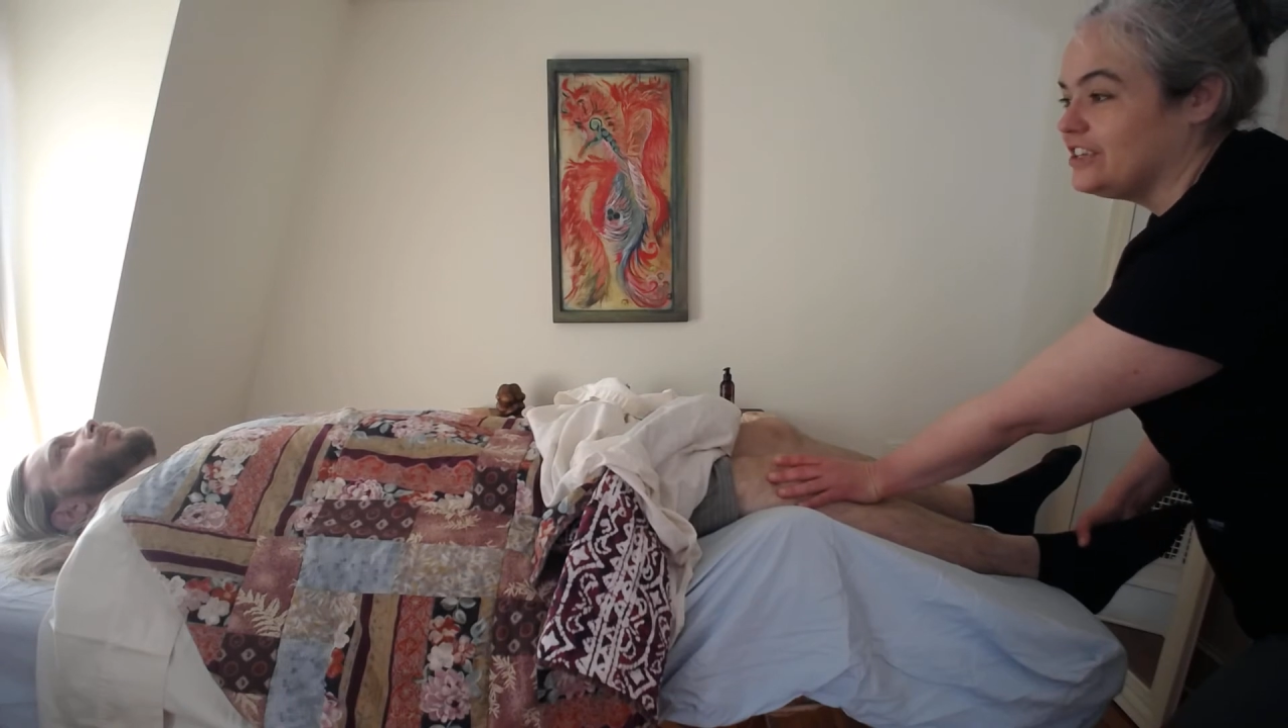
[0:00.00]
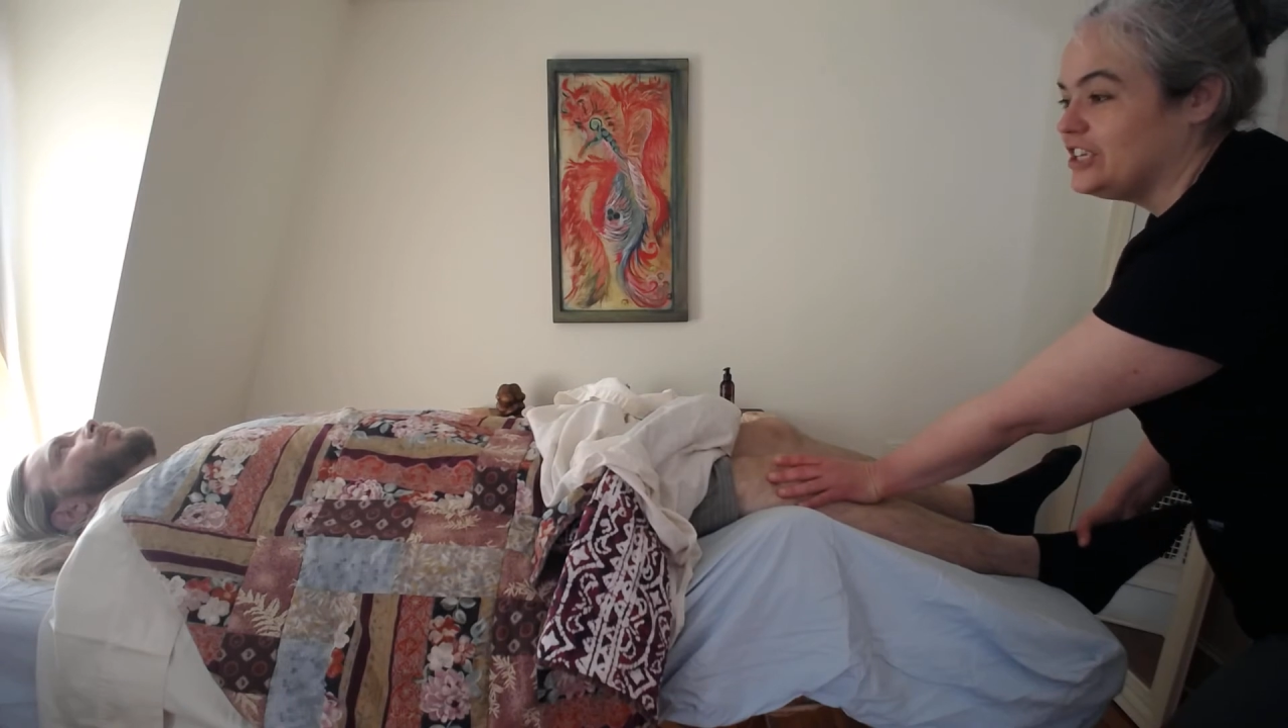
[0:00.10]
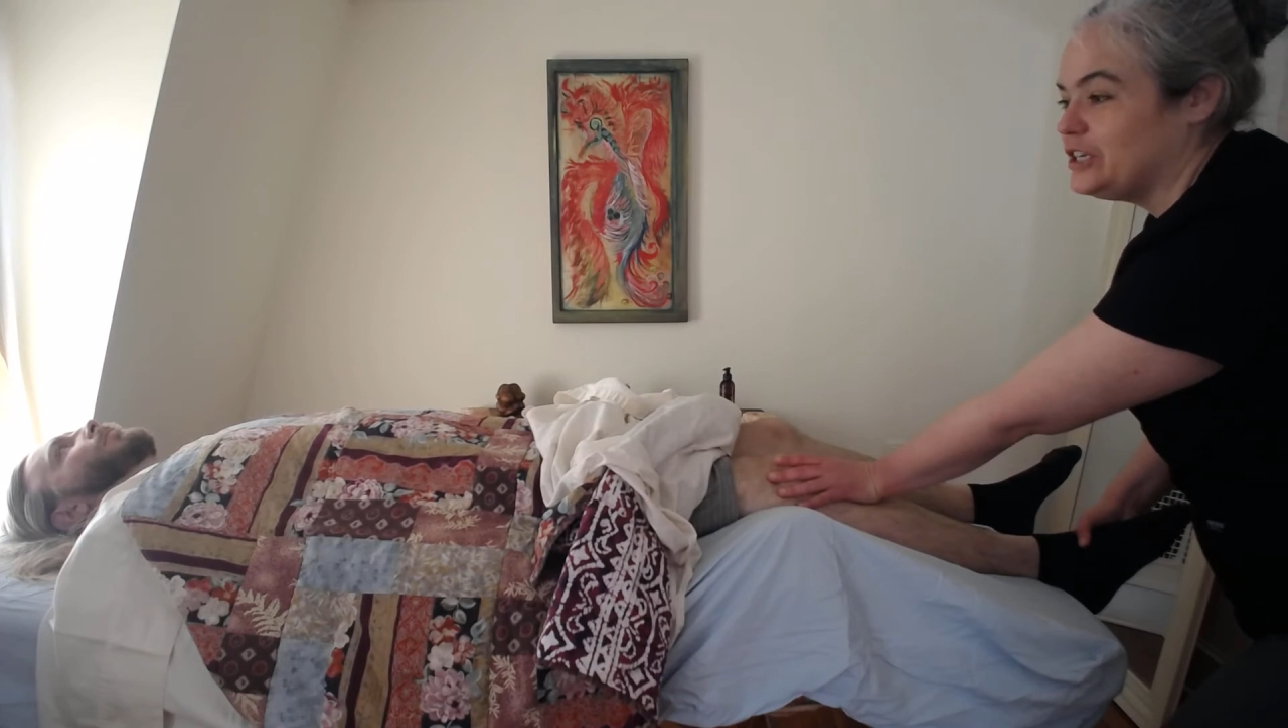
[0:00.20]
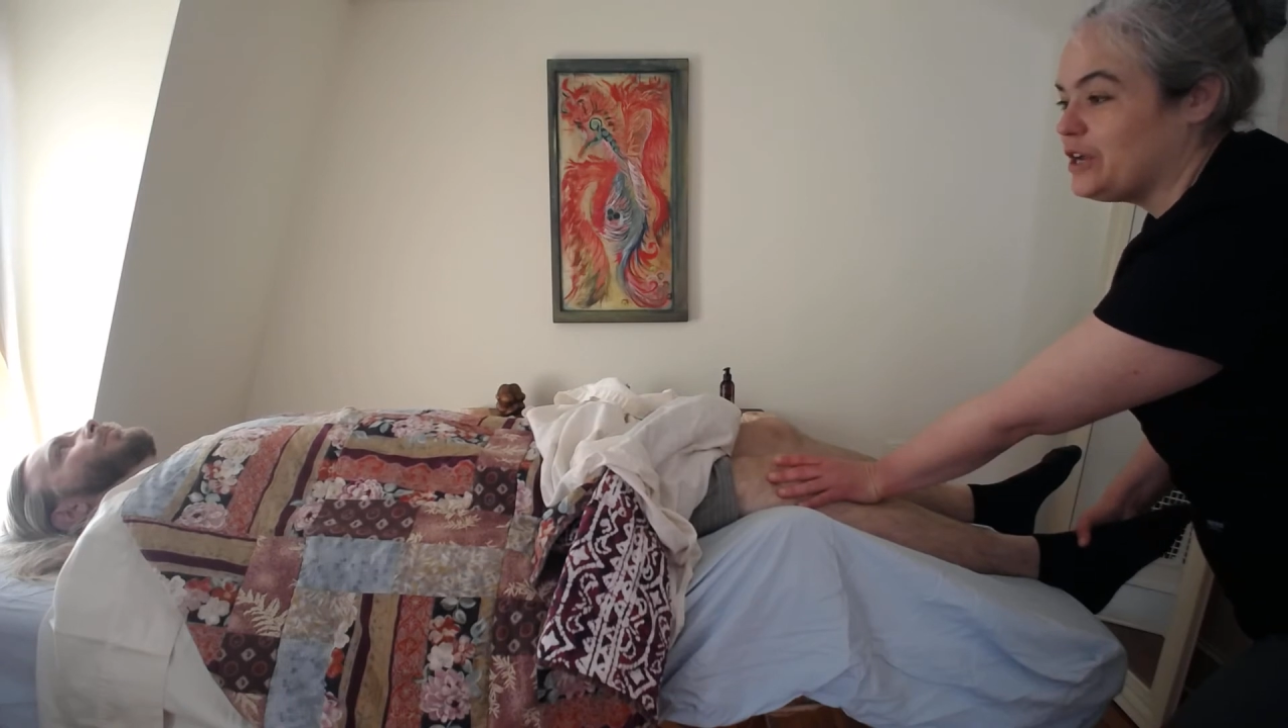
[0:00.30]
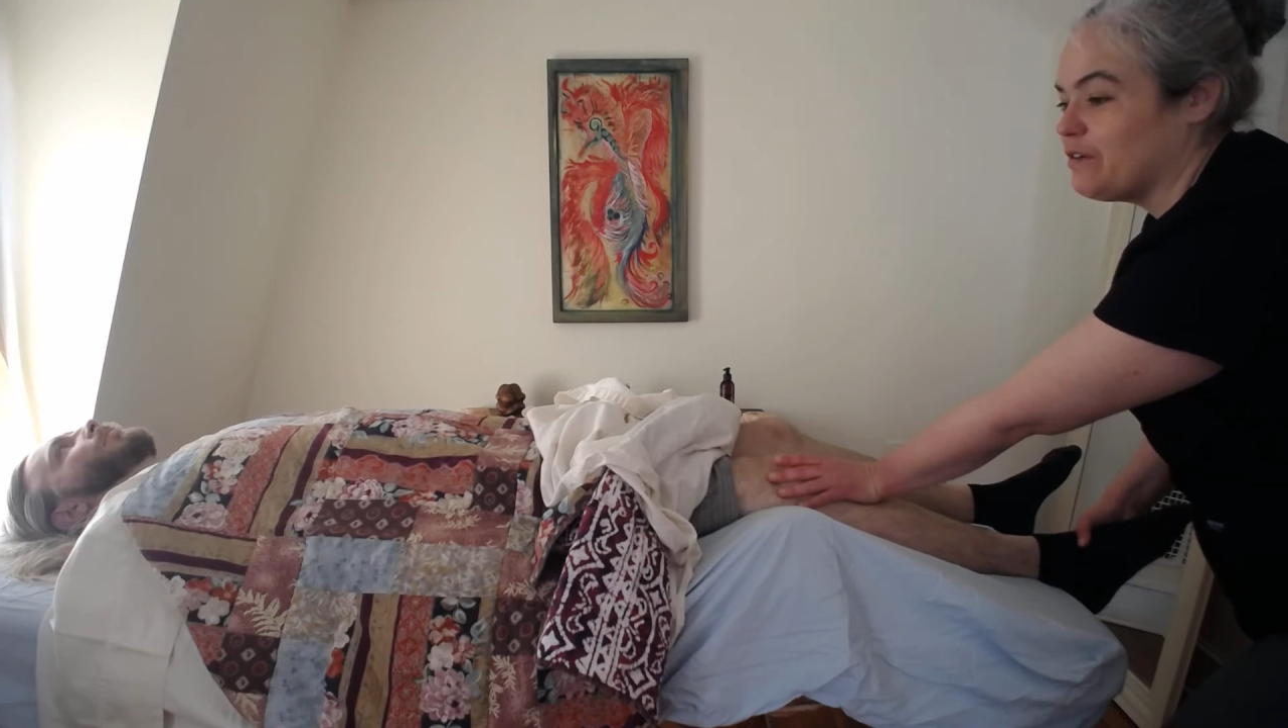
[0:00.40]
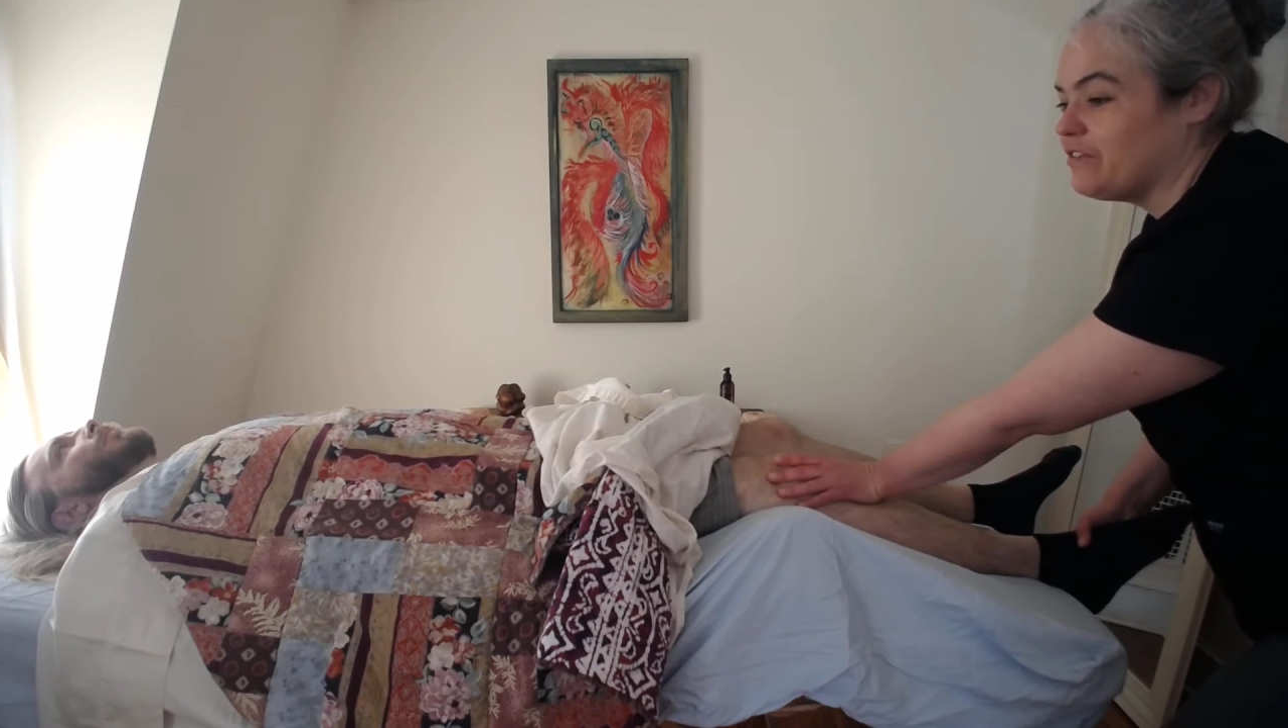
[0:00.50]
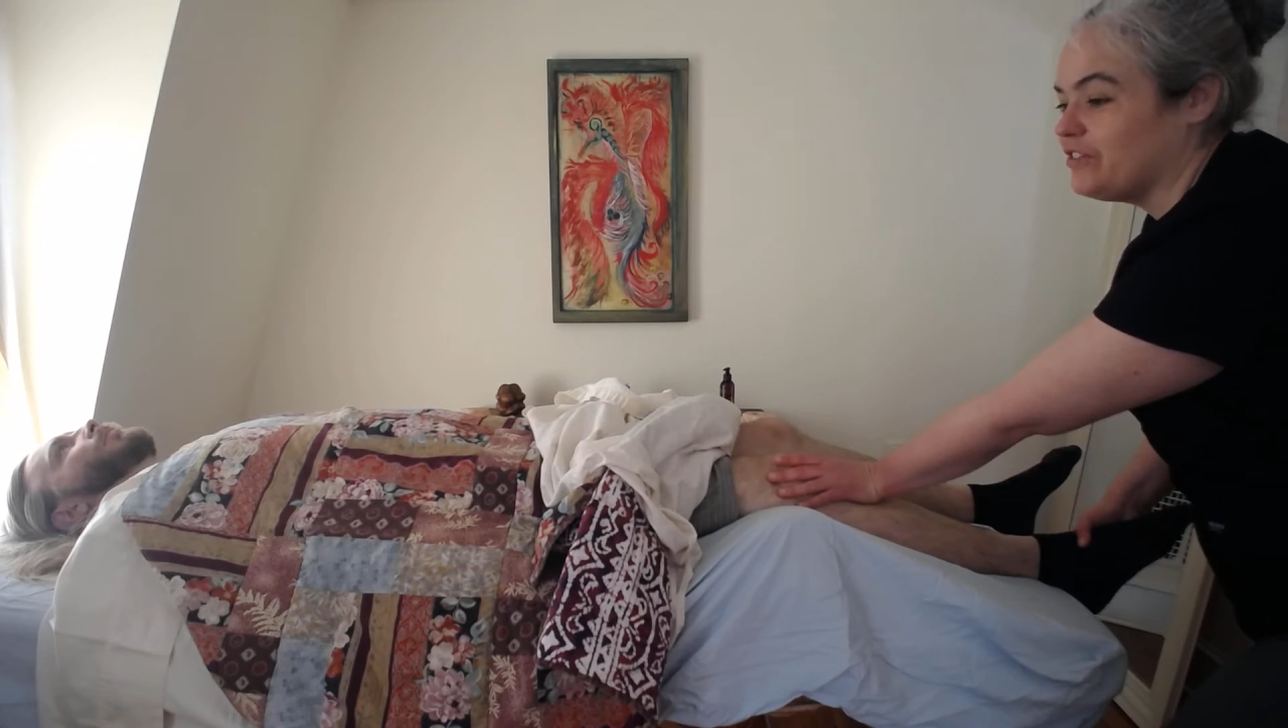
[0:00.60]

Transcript: you know,